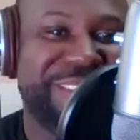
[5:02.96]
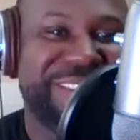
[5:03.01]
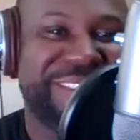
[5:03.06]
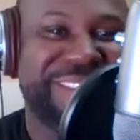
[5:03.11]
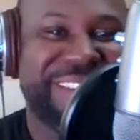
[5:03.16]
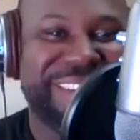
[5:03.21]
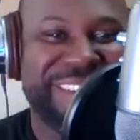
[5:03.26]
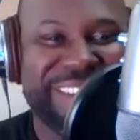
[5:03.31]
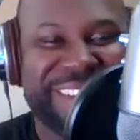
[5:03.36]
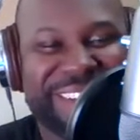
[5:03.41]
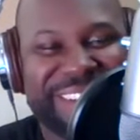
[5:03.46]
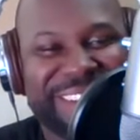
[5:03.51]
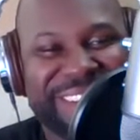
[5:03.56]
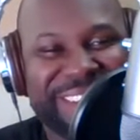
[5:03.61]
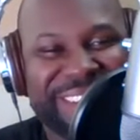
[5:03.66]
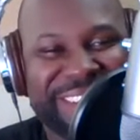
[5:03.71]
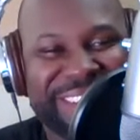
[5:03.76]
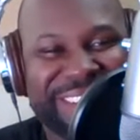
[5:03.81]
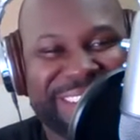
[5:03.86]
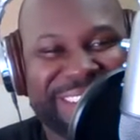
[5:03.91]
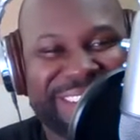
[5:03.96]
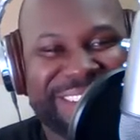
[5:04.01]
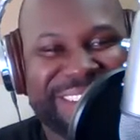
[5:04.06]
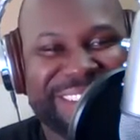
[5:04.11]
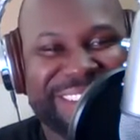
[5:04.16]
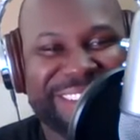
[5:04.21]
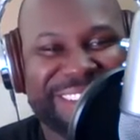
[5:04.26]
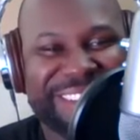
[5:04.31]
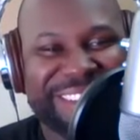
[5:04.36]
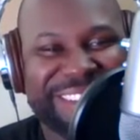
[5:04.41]

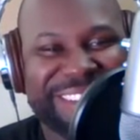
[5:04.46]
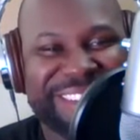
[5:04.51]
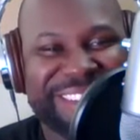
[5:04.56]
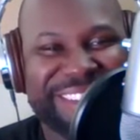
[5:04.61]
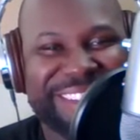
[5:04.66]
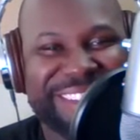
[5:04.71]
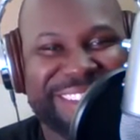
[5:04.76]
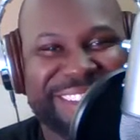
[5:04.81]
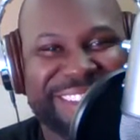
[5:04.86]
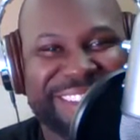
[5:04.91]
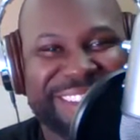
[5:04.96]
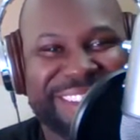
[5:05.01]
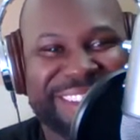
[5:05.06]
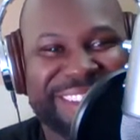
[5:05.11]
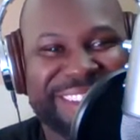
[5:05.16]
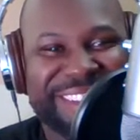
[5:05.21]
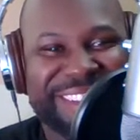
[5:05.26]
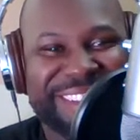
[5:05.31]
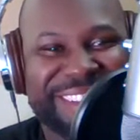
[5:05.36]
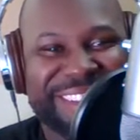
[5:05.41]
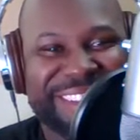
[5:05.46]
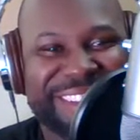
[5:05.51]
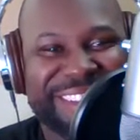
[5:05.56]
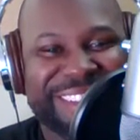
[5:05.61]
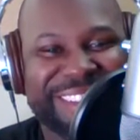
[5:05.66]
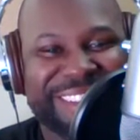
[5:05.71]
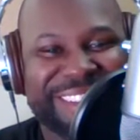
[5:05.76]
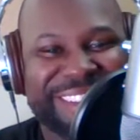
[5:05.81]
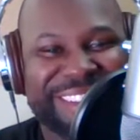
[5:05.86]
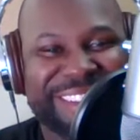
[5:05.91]

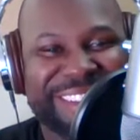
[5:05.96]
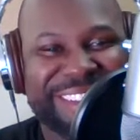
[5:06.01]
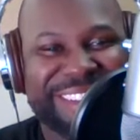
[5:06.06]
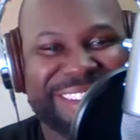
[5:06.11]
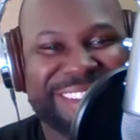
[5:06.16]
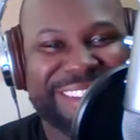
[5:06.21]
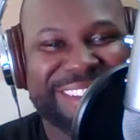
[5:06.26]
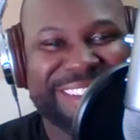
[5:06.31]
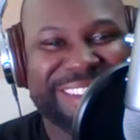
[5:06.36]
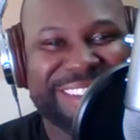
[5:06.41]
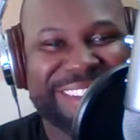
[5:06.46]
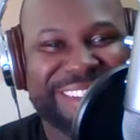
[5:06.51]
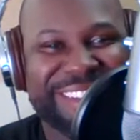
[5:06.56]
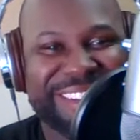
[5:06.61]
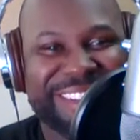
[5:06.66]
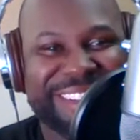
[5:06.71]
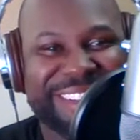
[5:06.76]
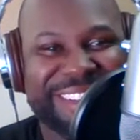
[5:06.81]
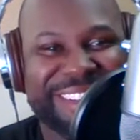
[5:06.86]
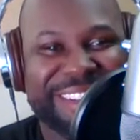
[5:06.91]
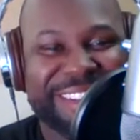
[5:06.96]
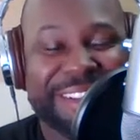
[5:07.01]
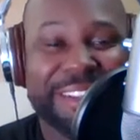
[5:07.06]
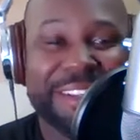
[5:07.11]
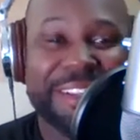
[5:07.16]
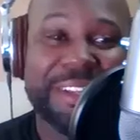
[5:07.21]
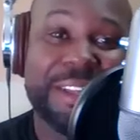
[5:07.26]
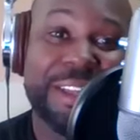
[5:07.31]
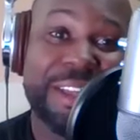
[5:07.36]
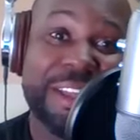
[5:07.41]

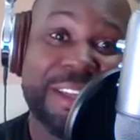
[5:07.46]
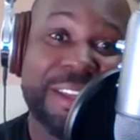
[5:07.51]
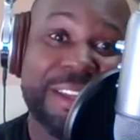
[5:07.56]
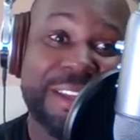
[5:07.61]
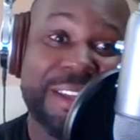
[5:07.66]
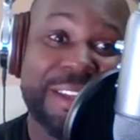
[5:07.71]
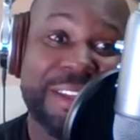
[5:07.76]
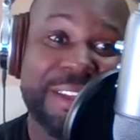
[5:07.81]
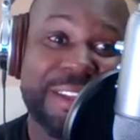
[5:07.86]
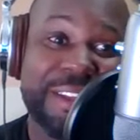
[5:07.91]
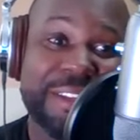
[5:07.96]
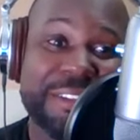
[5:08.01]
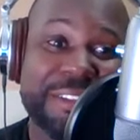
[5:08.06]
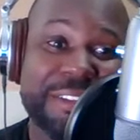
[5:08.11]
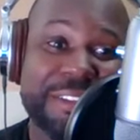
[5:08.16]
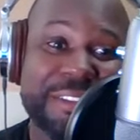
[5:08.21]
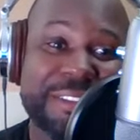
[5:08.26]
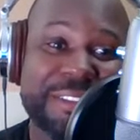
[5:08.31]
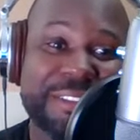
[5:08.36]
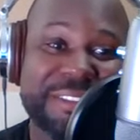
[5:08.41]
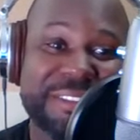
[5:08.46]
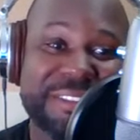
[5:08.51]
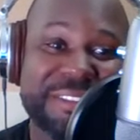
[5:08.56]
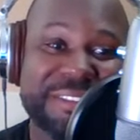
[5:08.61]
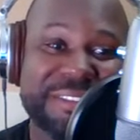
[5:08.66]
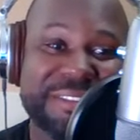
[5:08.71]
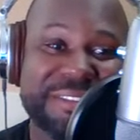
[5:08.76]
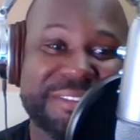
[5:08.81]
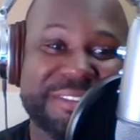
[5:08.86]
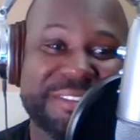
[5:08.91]

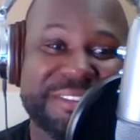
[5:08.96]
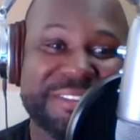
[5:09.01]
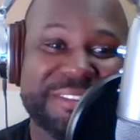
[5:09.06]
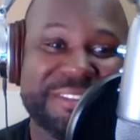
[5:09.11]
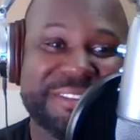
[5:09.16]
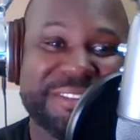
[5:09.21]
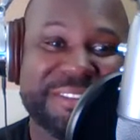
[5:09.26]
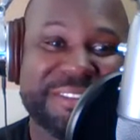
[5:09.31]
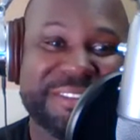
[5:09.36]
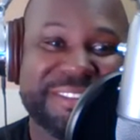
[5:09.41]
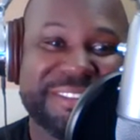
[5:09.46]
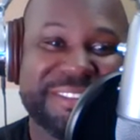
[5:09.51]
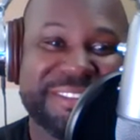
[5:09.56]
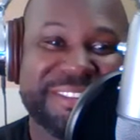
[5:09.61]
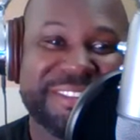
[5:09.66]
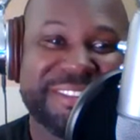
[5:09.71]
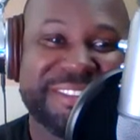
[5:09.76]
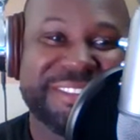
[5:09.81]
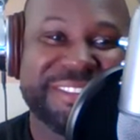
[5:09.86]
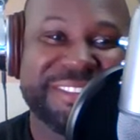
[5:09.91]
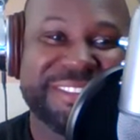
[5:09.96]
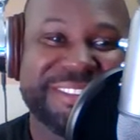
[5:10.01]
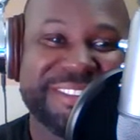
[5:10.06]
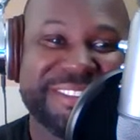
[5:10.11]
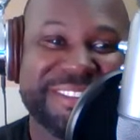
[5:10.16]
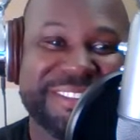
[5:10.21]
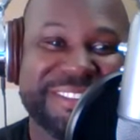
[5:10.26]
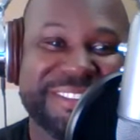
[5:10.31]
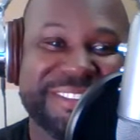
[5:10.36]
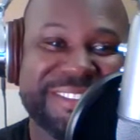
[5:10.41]

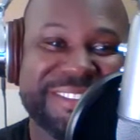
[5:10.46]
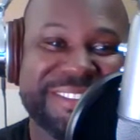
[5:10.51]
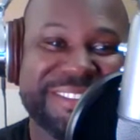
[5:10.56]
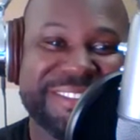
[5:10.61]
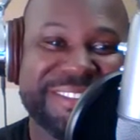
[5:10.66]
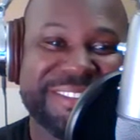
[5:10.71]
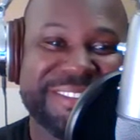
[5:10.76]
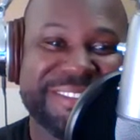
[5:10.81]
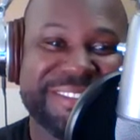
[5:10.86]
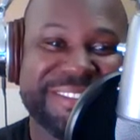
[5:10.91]
(not speaking)